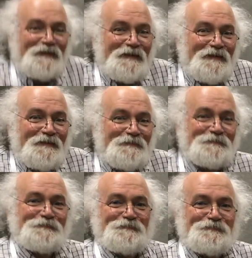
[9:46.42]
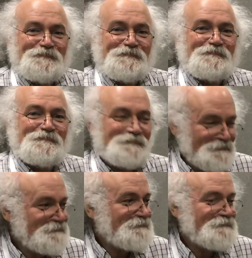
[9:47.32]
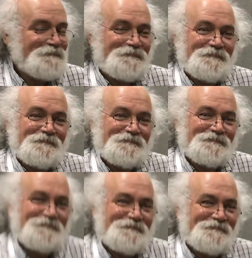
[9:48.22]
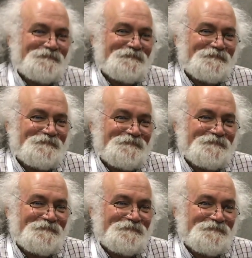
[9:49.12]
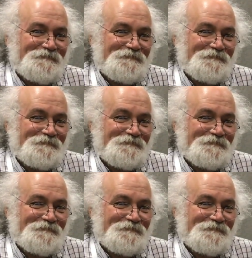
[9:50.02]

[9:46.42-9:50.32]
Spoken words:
(not speaking)